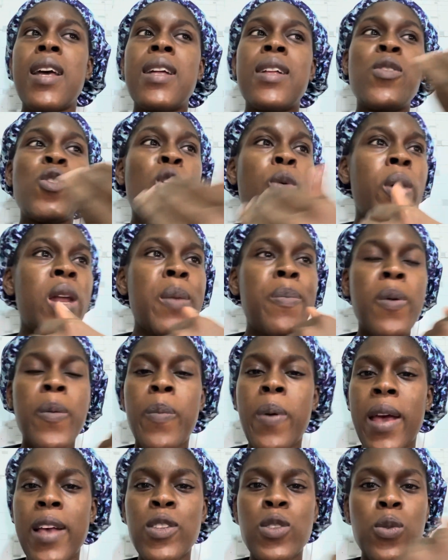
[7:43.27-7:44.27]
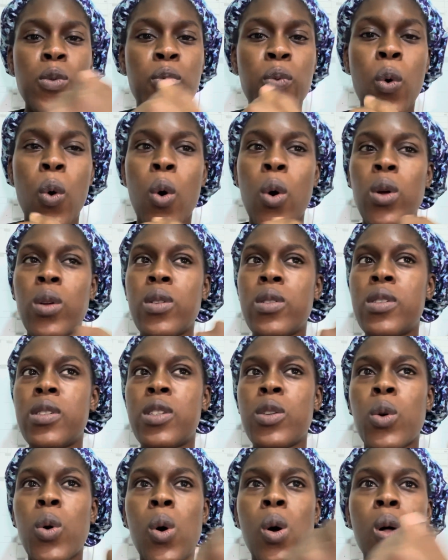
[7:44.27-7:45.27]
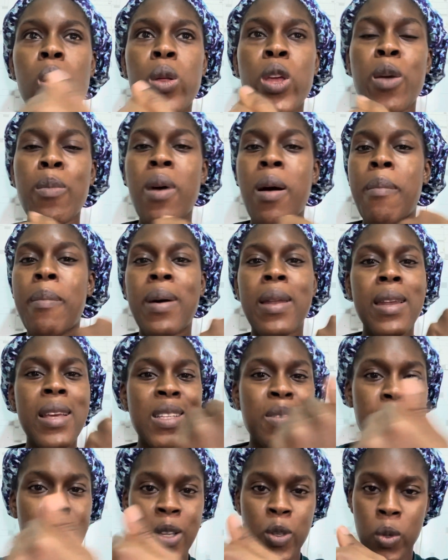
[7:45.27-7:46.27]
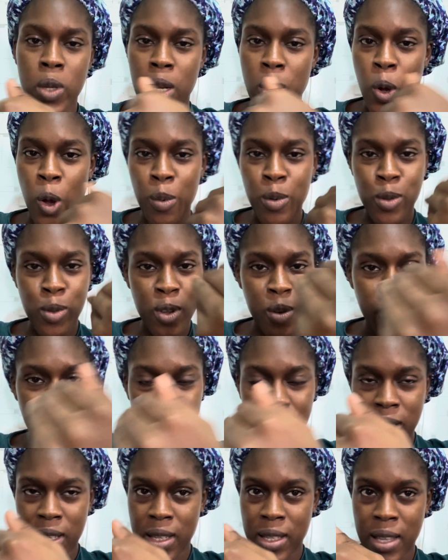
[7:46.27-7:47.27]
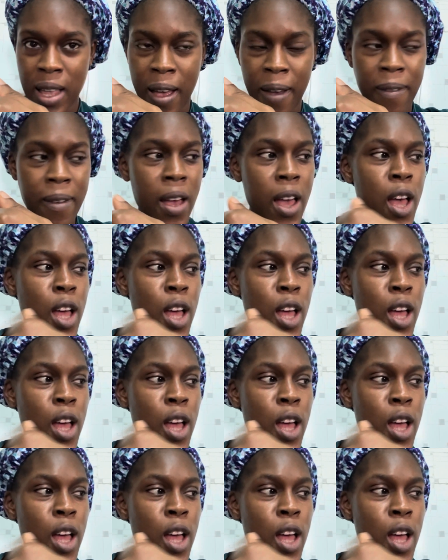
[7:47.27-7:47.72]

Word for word: nobody prepares you for the whole human management when it comes to domestic staff.